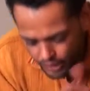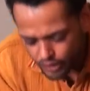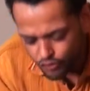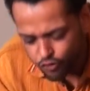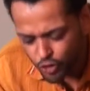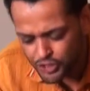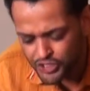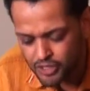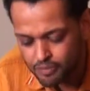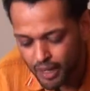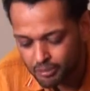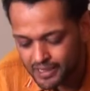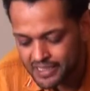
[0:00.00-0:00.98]
forced the
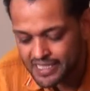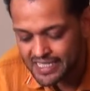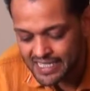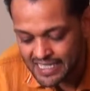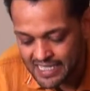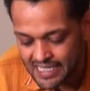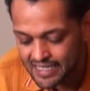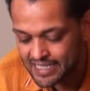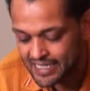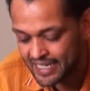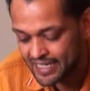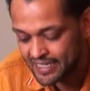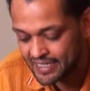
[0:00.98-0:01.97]
public to see the
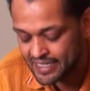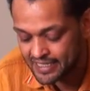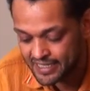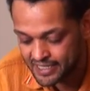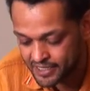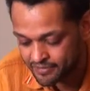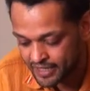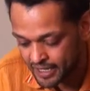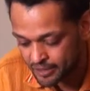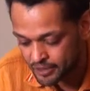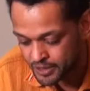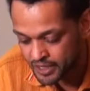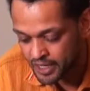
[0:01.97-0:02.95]
dead it
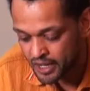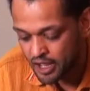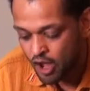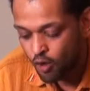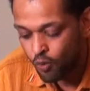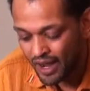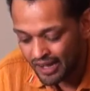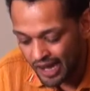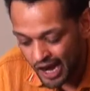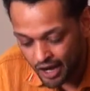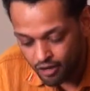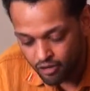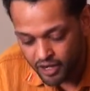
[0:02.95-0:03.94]
disavowed, while
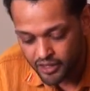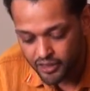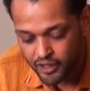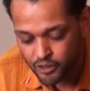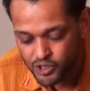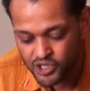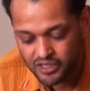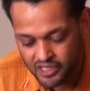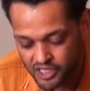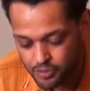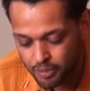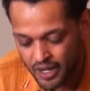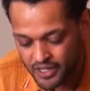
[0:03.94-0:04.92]
honoring those
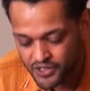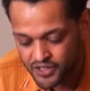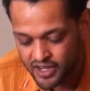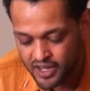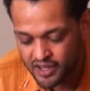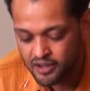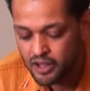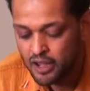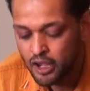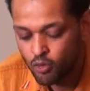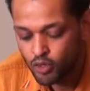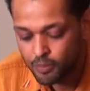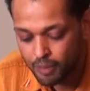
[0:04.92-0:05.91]
despised dead
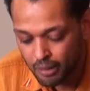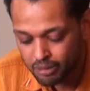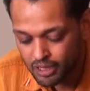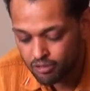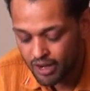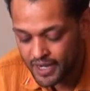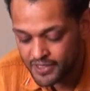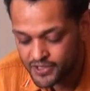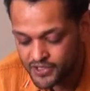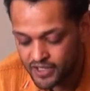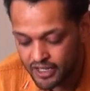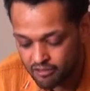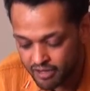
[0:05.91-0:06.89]
with public rights
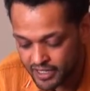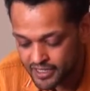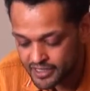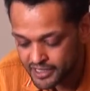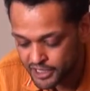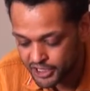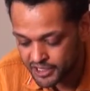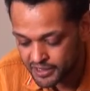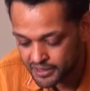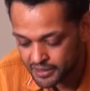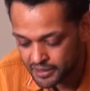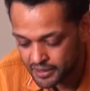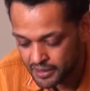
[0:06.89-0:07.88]
and recognition.
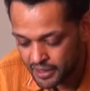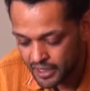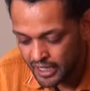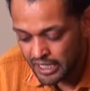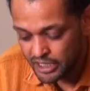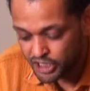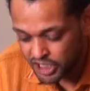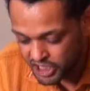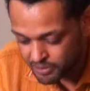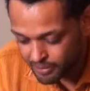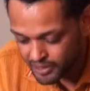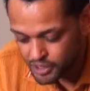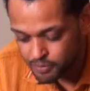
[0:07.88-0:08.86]
Just
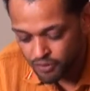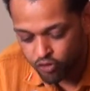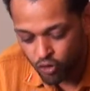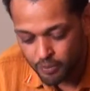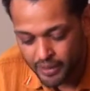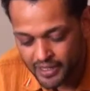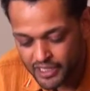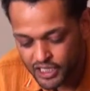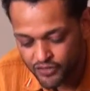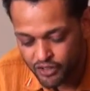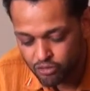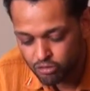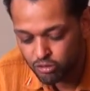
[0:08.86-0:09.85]
months before Bailey's
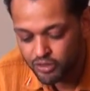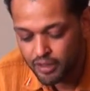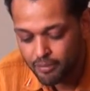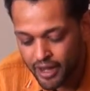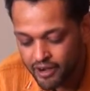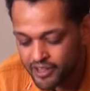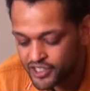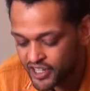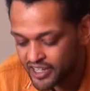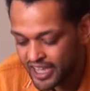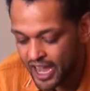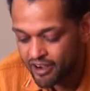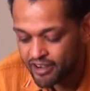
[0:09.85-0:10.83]
funeral, the Marys had
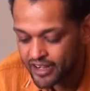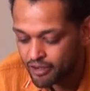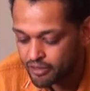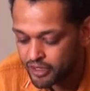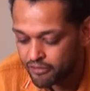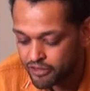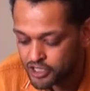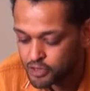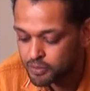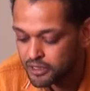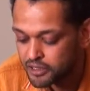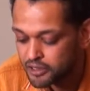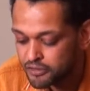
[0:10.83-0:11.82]
carried out their first
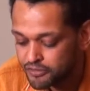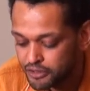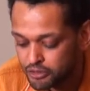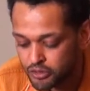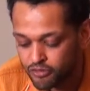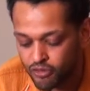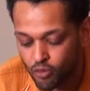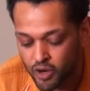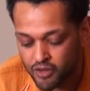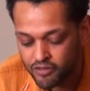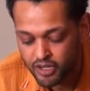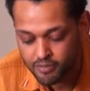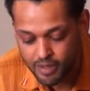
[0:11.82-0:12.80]
political funeral for one
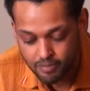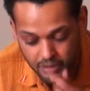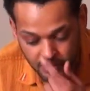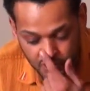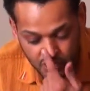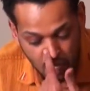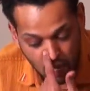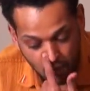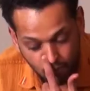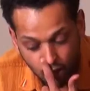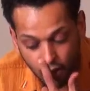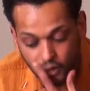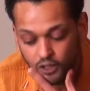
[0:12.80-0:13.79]
of their members,
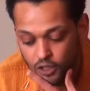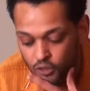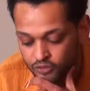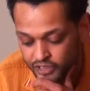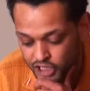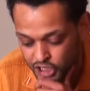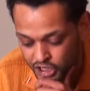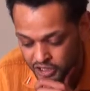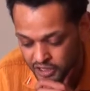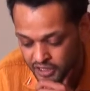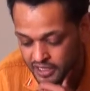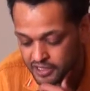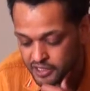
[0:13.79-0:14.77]
Mark Lowe Fisher,
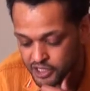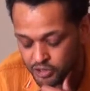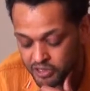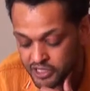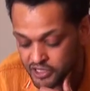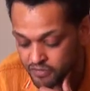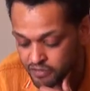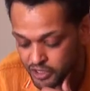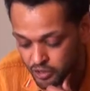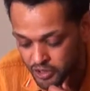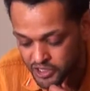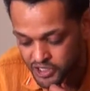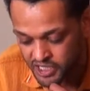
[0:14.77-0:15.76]
in the streets of New
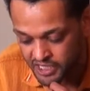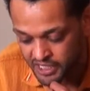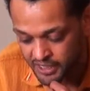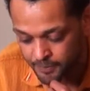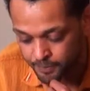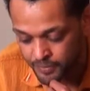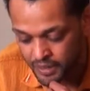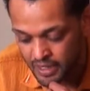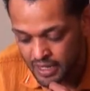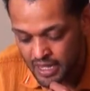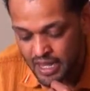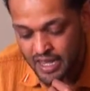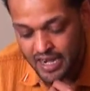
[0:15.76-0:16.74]
York City.
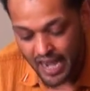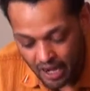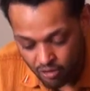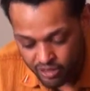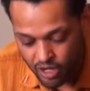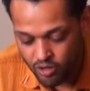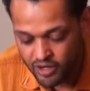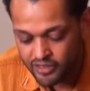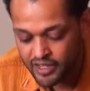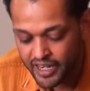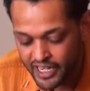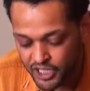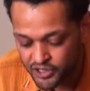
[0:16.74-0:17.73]
Now they were in the
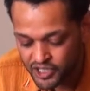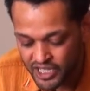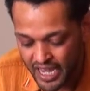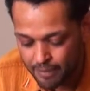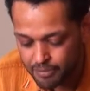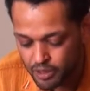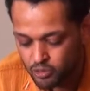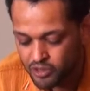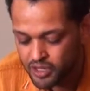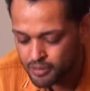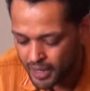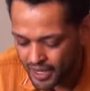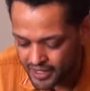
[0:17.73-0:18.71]
nation's capital with the
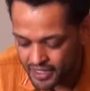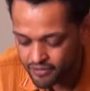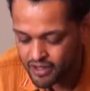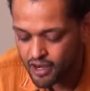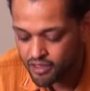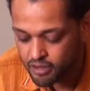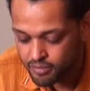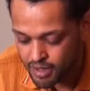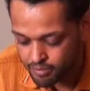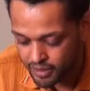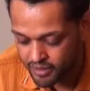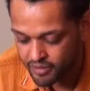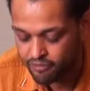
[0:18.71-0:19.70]
body of another
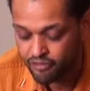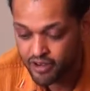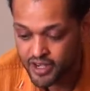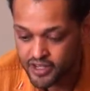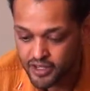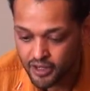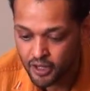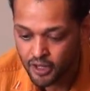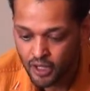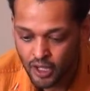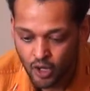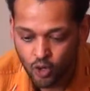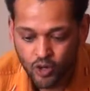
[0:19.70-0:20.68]
member and friend
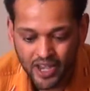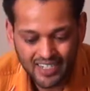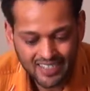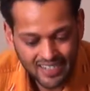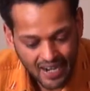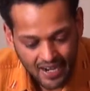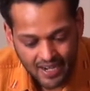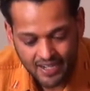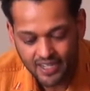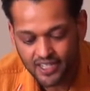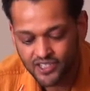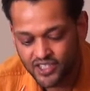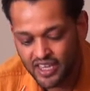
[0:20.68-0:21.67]
who had died,
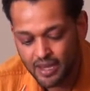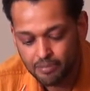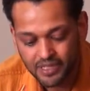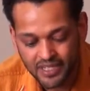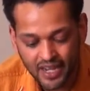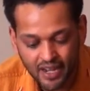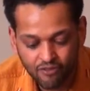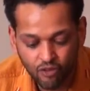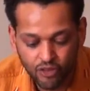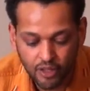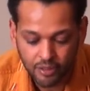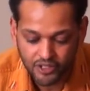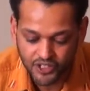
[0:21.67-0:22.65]
as the epitaph on
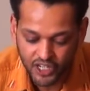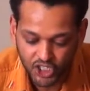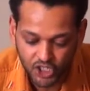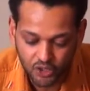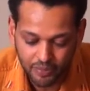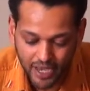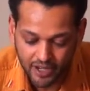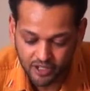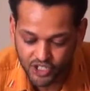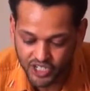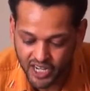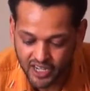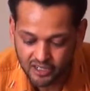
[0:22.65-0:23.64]
the processional banner
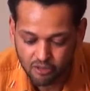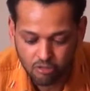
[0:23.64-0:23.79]
stated,